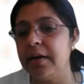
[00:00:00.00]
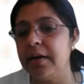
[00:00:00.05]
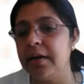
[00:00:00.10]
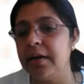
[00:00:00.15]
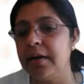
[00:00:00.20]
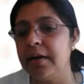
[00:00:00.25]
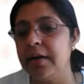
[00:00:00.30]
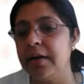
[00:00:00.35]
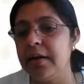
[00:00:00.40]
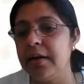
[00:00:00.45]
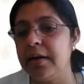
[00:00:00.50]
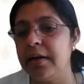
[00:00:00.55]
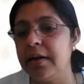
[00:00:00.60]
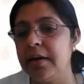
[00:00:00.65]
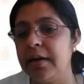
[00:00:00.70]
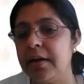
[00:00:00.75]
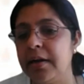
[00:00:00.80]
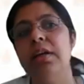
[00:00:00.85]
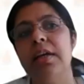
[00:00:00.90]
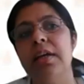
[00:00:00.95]
the
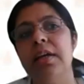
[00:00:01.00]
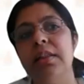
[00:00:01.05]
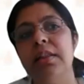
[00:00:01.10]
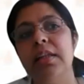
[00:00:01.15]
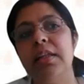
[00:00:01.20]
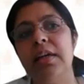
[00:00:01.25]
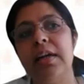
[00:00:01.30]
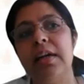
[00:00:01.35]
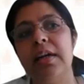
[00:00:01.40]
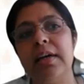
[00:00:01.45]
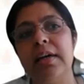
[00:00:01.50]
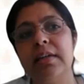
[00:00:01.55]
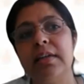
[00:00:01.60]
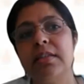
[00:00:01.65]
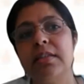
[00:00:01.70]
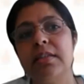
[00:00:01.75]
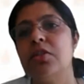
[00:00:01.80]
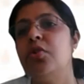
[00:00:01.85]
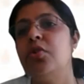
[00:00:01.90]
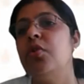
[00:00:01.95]
fungal infection in
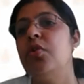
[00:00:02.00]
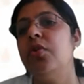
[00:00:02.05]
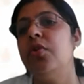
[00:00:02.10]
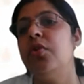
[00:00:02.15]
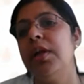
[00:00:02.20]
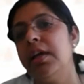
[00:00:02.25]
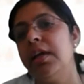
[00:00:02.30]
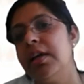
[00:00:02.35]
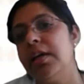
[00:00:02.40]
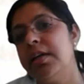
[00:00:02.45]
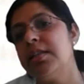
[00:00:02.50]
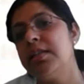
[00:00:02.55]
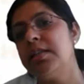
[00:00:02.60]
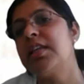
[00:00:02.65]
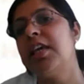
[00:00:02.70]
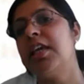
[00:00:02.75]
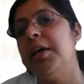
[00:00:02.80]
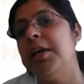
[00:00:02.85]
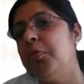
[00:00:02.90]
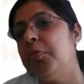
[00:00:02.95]
the lungs
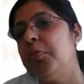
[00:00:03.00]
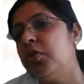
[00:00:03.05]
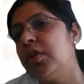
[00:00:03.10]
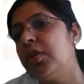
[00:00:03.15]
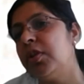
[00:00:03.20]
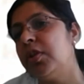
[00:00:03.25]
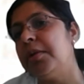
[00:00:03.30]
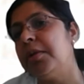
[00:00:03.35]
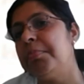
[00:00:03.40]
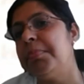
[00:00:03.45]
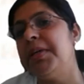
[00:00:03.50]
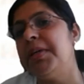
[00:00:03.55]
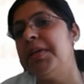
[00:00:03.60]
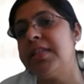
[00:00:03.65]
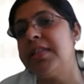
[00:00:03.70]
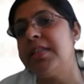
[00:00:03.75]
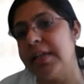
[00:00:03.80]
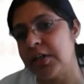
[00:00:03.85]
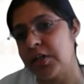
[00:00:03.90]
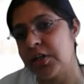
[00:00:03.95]
during his
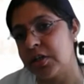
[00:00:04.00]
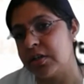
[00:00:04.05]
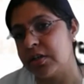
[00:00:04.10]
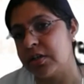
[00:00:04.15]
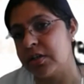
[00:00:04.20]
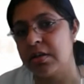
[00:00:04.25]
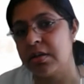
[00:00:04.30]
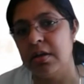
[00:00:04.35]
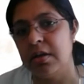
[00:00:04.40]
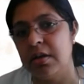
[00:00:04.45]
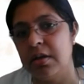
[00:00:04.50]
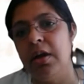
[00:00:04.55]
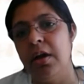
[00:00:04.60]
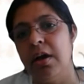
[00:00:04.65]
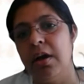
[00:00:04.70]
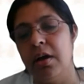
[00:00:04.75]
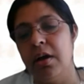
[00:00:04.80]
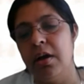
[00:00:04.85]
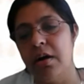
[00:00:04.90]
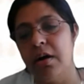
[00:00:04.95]
chemotherapy sessions
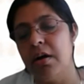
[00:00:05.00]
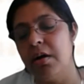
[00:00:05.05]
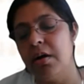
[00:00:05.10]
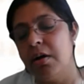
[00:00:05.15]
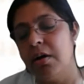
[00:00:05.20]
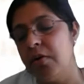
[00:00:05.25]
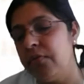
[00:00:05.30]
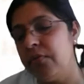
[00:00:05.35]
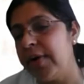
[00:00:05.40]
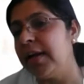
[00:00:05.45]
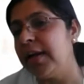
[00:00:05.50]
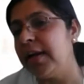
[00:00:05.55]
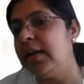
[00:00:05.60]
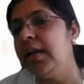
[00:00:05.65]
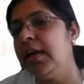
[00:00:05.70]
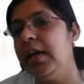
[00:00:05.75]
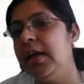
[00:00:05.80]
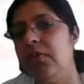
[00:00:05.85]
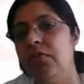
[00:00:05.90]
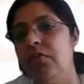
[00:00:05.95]
uh, while
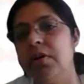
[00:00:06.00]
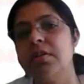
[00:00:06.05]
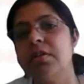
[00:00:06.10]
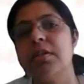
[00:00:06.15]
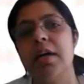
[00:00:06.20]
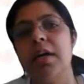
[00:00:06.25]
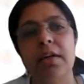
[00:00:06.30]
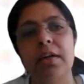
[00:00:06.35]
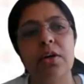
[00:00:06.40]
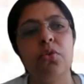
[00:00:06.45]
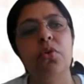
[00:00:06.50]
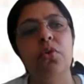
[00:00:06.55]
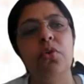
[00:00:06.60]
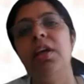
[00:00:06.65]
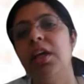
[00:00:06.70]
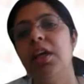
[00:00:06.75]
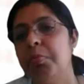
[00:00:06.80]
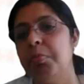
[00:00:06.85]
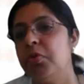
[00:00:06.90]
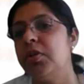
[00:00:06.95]
he was undergoing
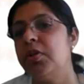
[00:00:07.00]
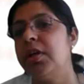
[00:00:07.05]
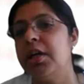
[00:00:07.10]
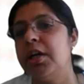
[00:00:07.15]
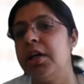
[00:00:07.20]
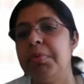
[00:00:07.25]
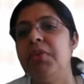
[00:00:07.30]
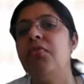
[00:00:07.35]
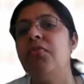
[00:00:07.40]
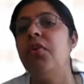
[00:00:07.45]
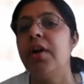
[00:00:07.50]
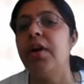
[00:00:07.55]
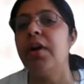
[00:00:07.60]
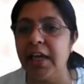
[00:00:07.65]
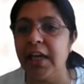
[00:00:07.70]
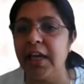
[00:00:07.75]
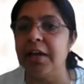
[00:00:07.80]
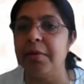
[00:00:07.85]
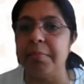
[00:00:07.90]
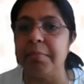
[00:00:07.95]
chemotherapy for
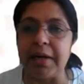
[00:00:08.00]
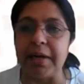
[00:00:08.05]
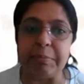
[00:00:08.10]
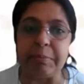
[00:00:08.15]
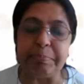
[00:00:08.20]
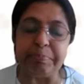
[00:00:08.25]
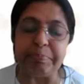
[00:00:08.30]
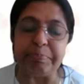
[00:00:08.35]
AML.